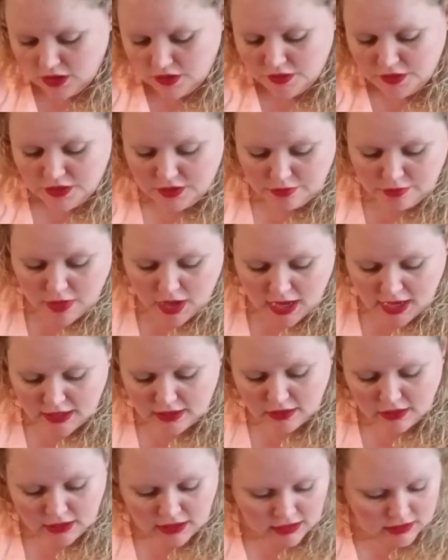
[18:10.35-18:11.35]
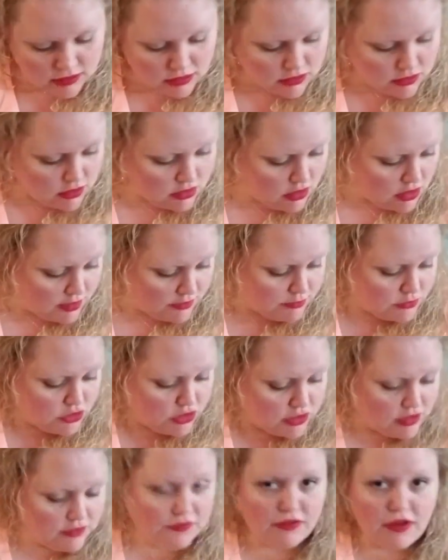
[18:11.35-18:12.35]
the mindless, I'm
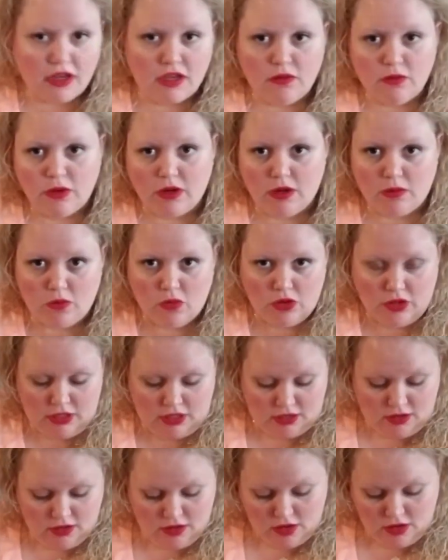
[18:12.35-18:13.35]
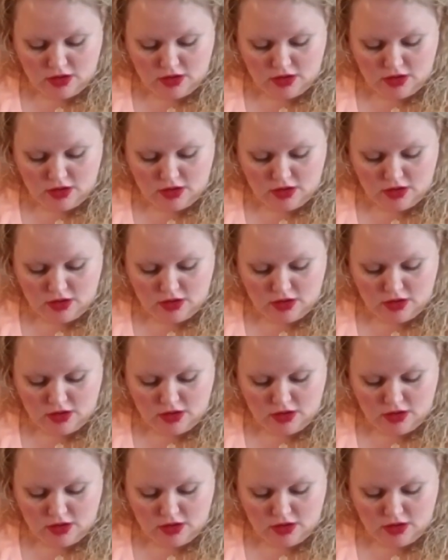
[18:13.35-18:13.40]
trying to find where I'm working.